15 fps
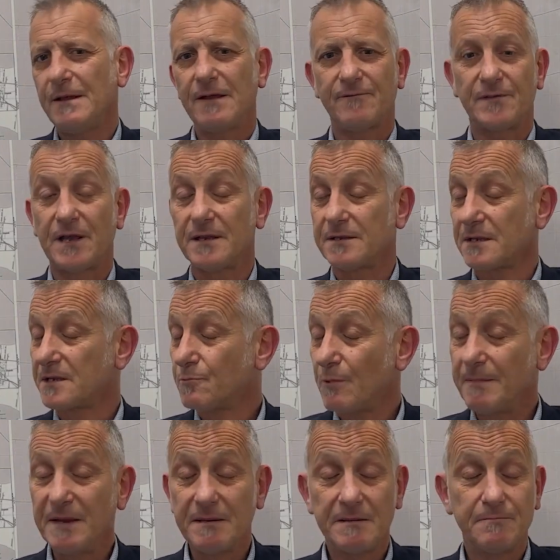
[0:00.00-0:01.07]
if there's a
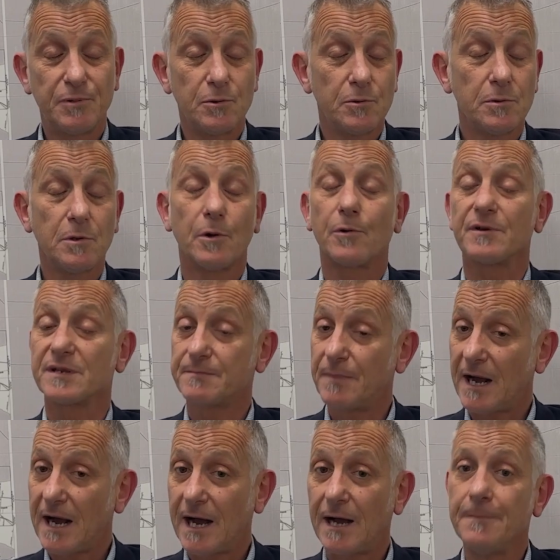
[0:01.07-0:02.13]
swimming pool or a
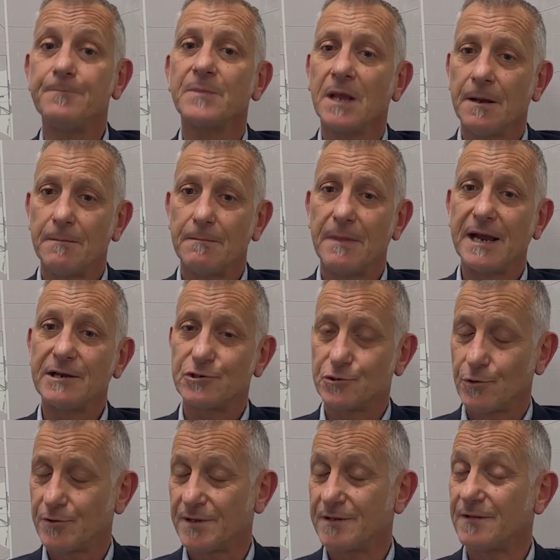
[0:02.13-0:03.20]
spa, make
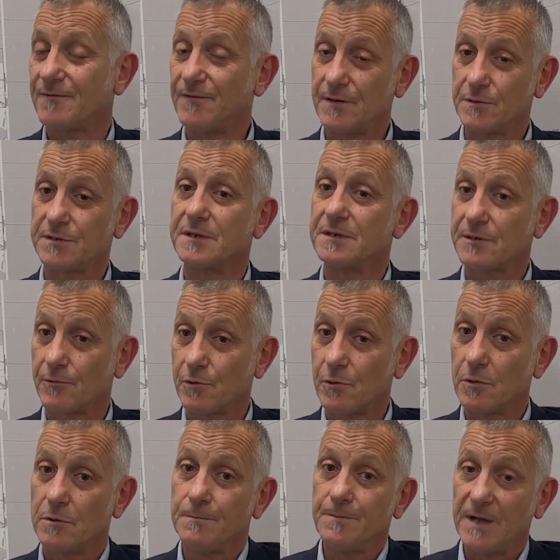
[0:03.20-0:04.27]
sure that the filters are
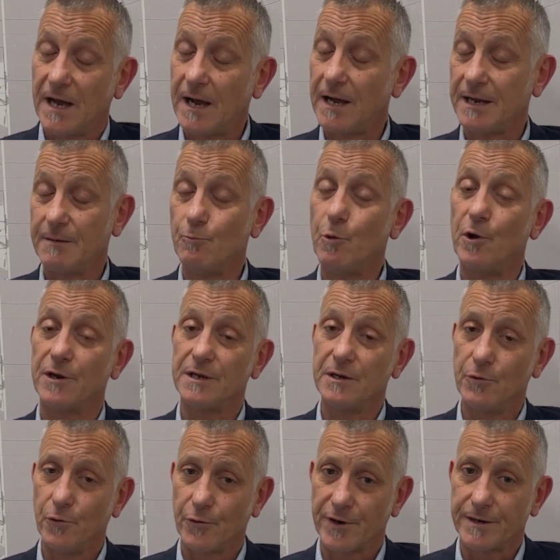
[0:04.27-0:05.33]
all in working
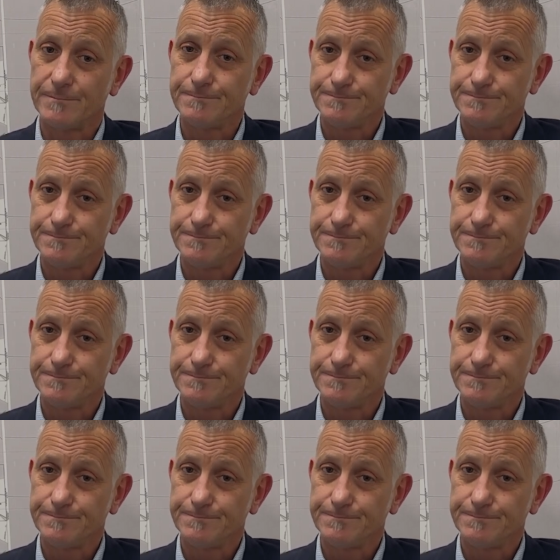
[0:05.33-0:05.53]
order.